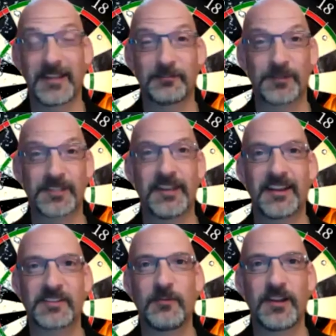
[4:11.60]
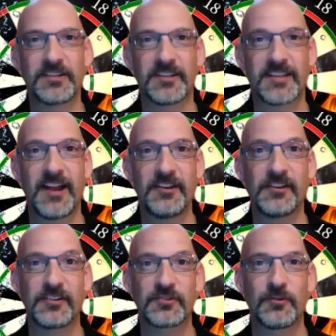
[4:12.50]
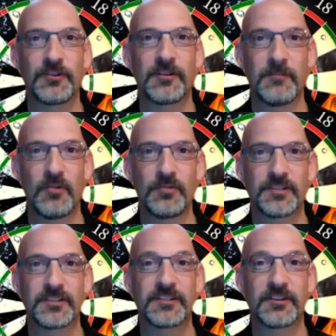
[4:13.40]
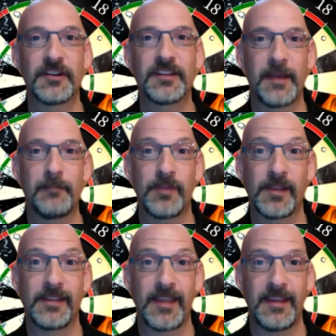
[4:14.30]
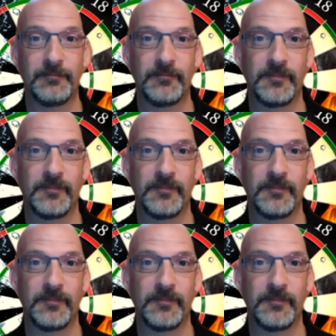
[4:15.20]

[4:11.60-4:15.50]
was the next question: is how do you control your emotions during that big game?